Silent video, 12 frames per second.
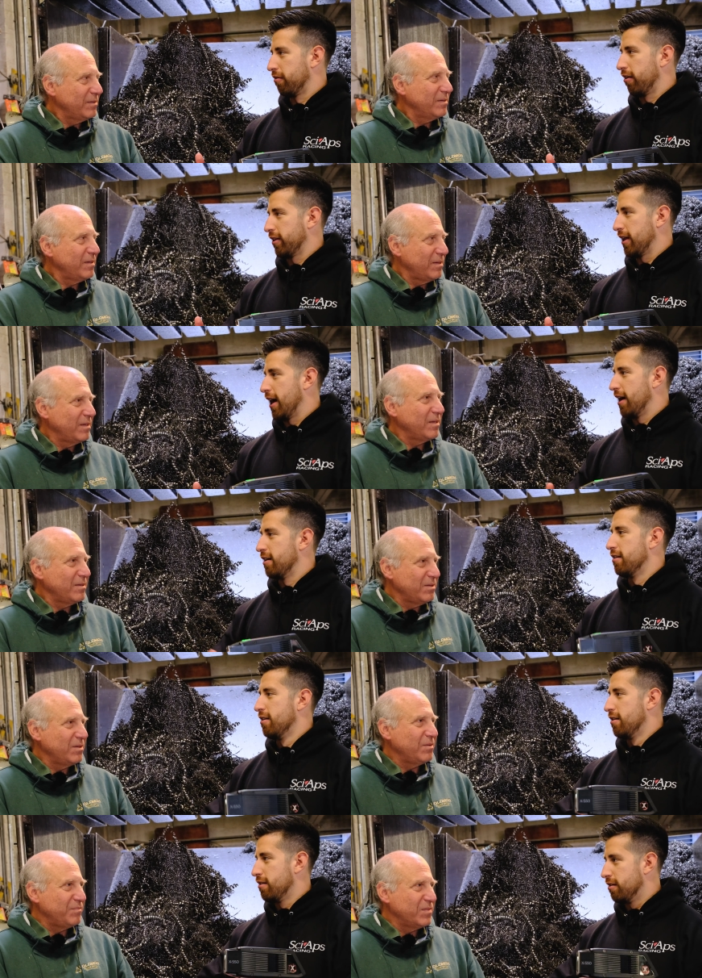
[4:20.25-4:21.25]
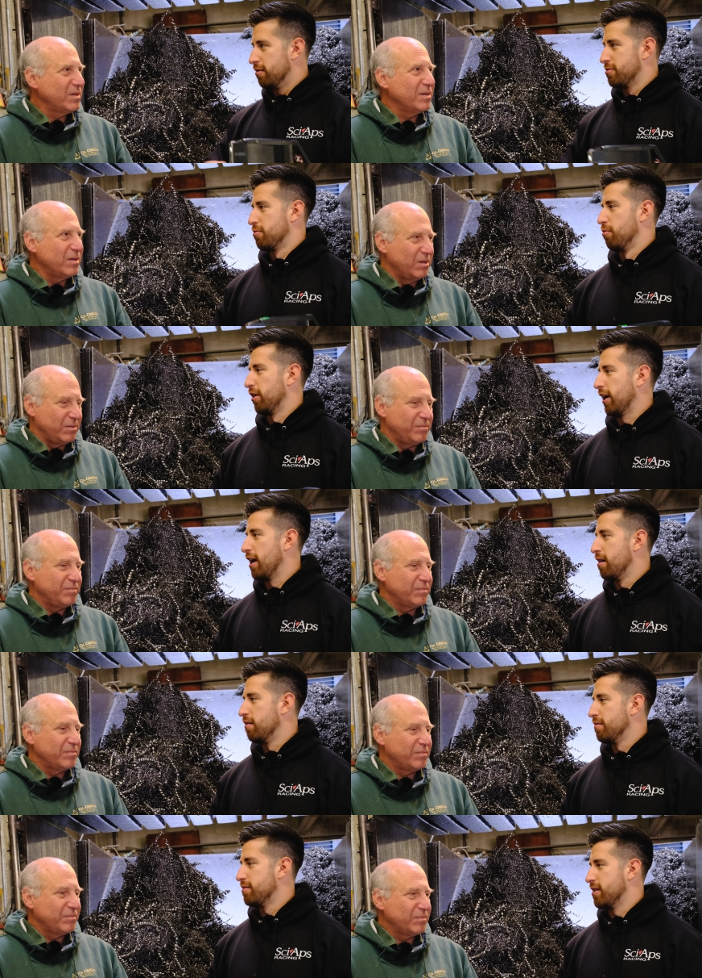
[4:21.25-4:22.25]
Speaker 1: like that, you're sorting
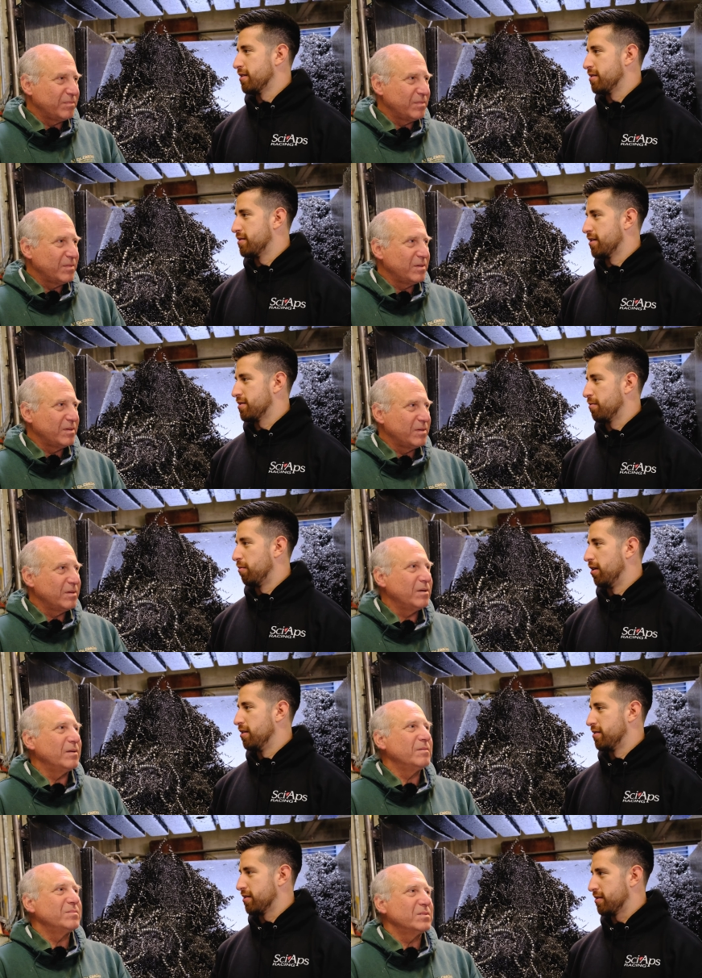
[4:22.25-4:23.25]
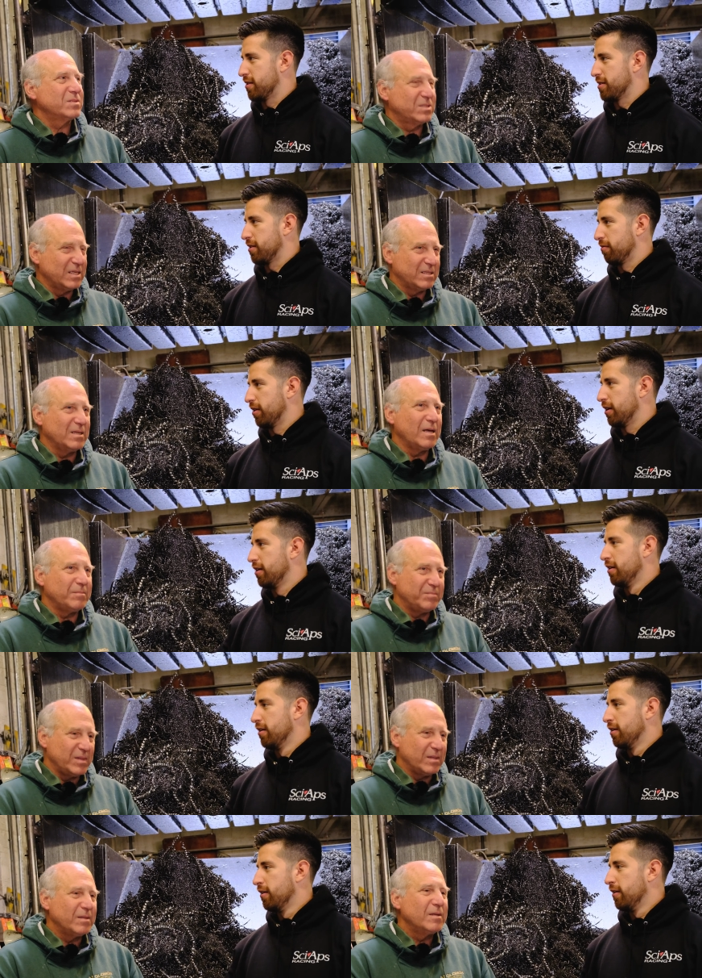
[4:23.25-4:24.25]
out 60, 61, 63. Yep.
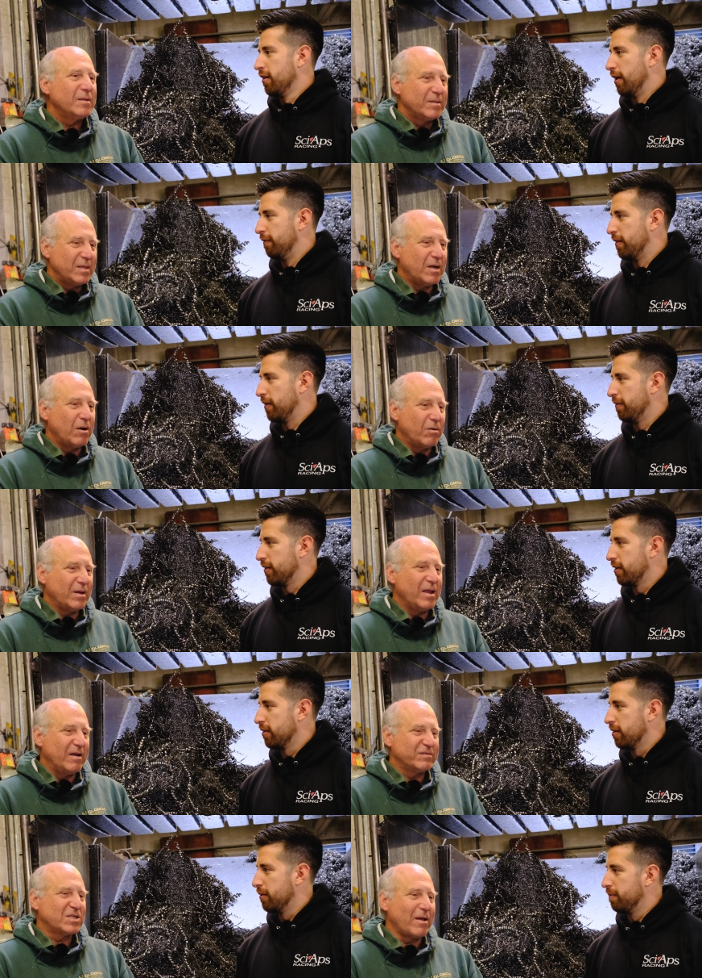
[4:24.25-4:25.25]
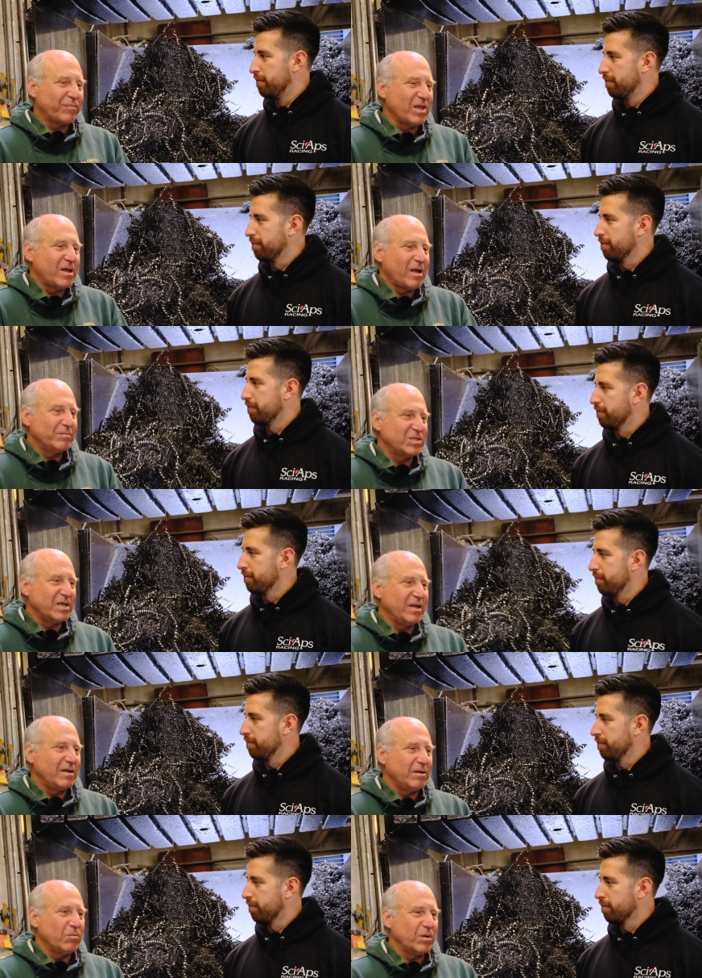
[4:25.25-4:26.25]
Speaker 2: And you know, and if something comes
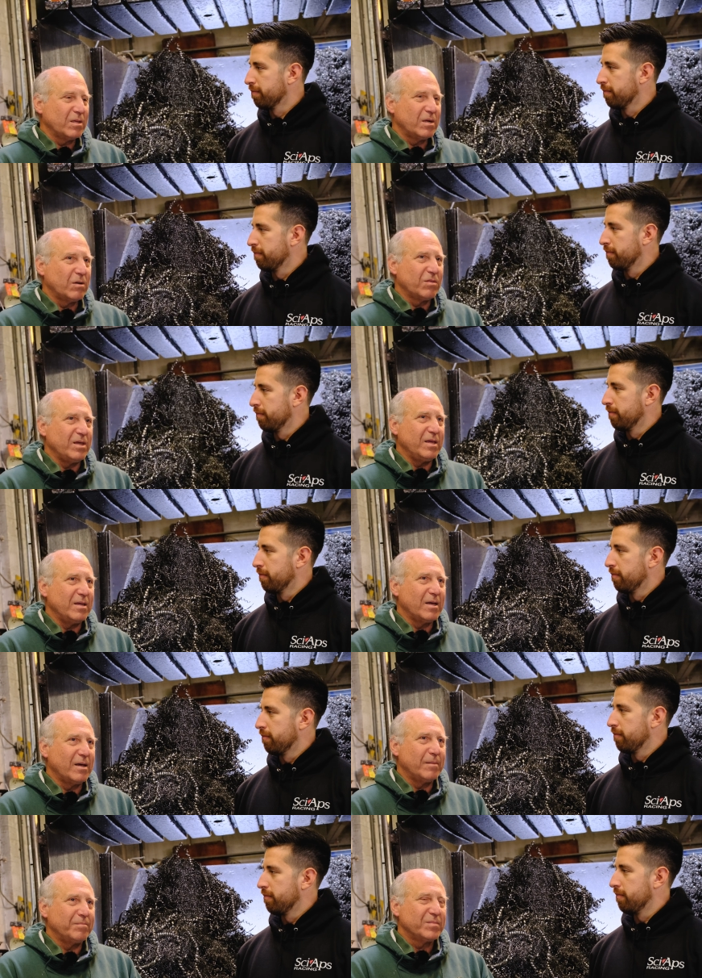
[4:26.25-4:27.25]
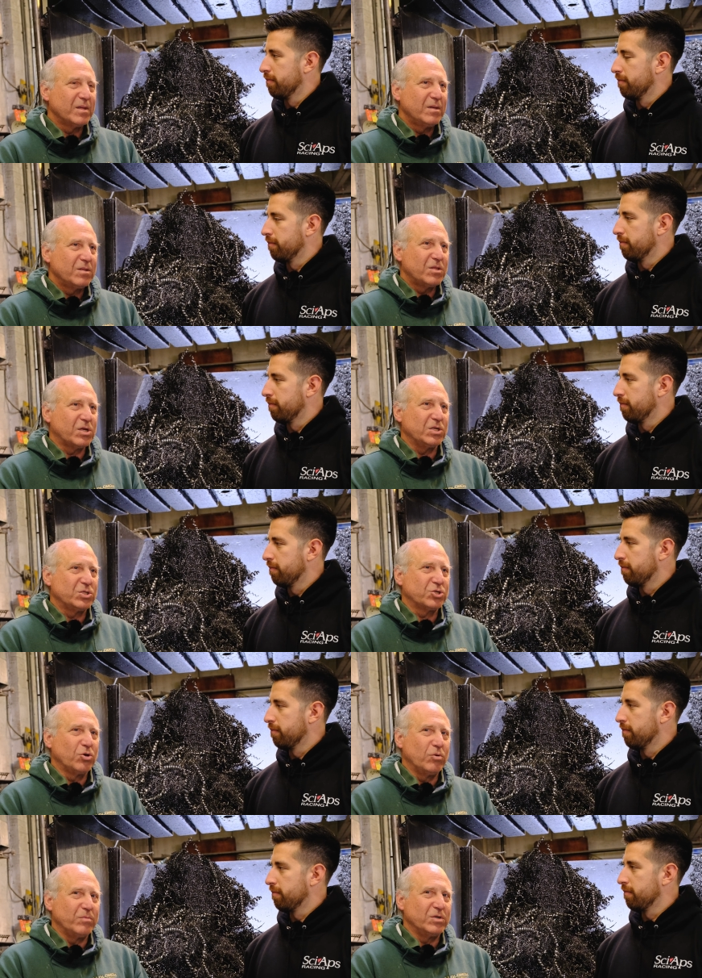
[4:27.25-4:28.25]
in and you know the um, the
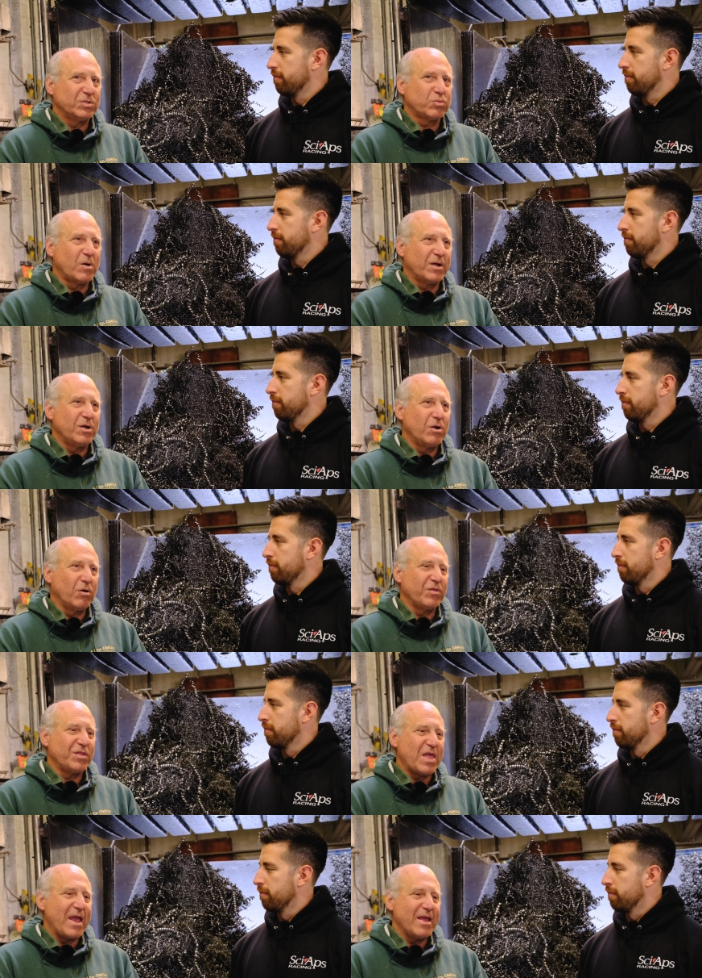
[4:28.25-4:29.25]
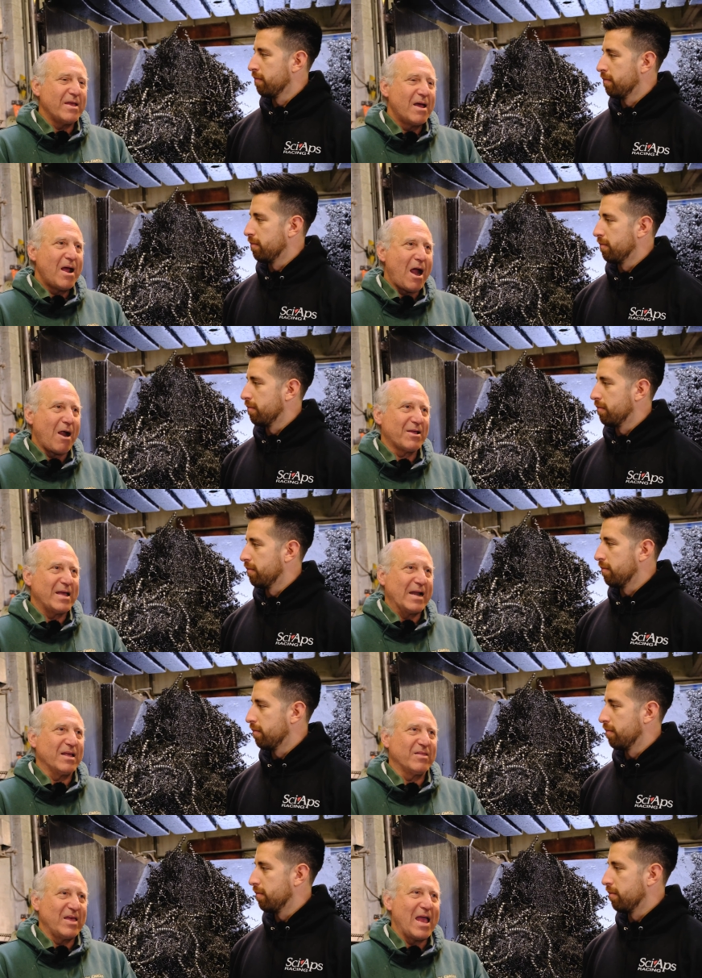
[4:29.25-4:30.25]
consumers want to know that they are
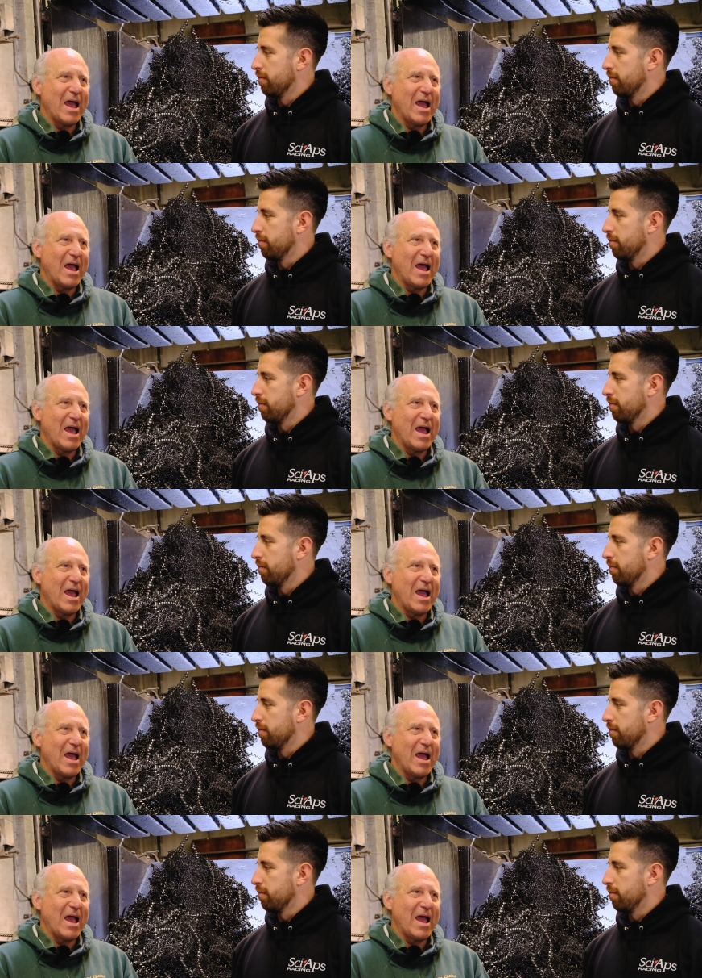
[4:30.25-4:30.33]
getting the